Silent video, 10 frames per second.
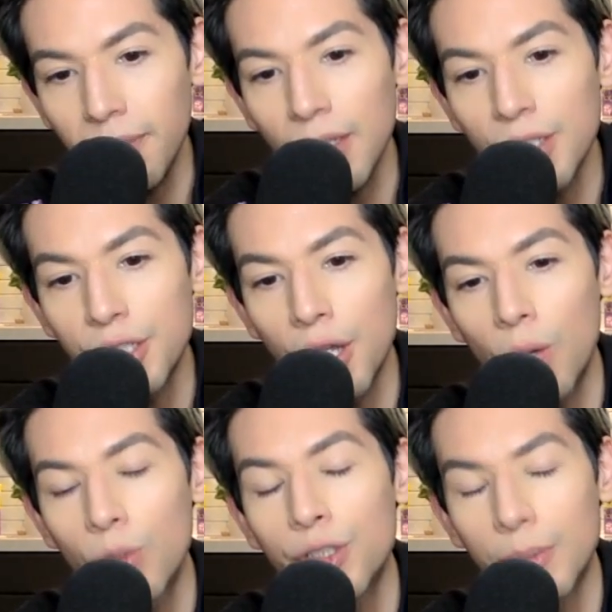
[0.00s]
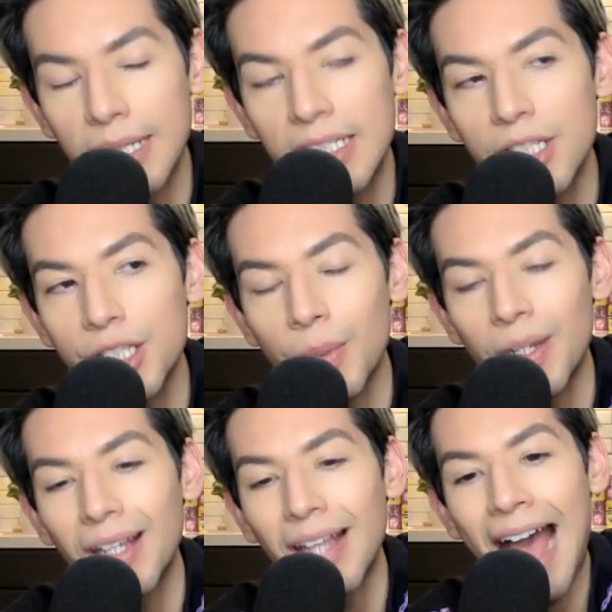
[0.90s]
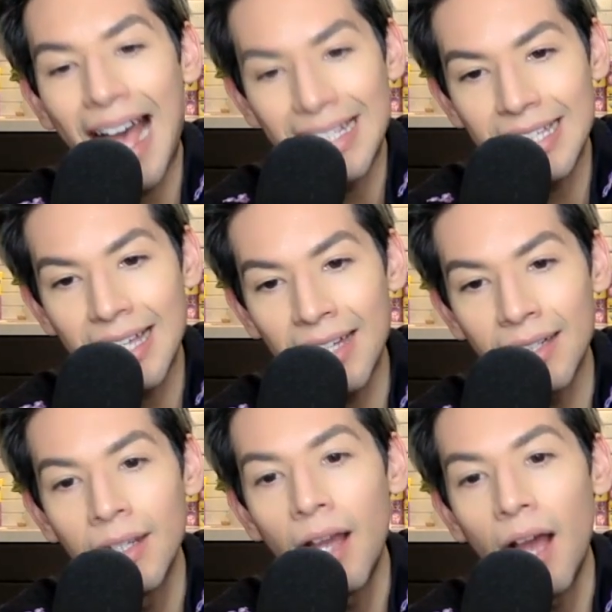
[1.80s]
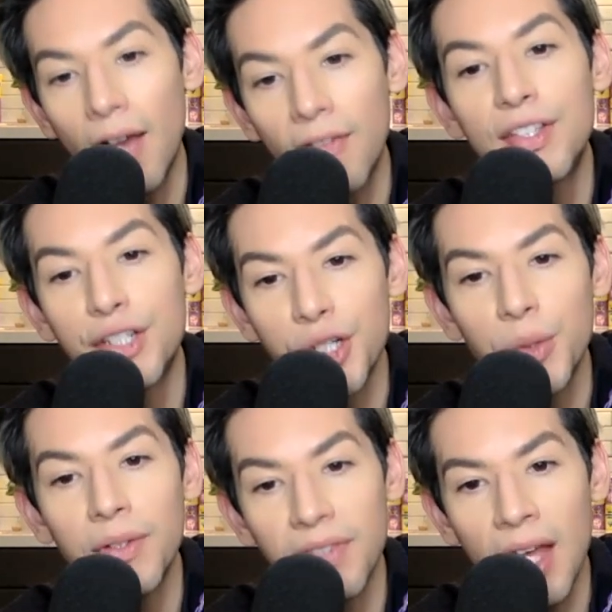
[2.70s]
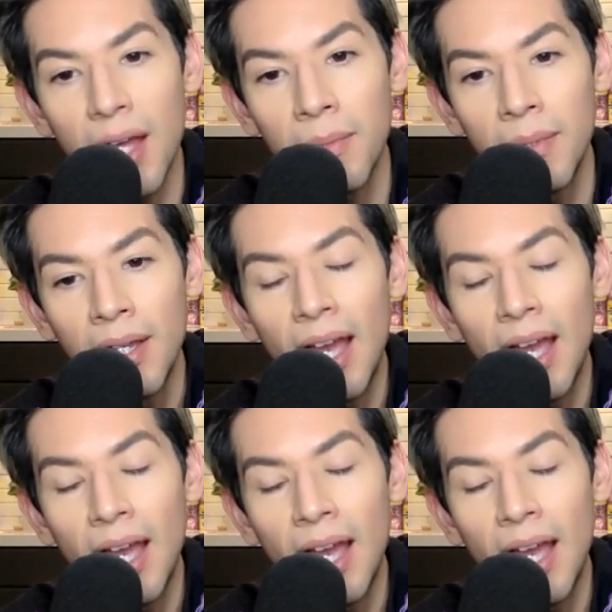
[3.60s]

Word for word: So Teresa's the real asset of the two of them,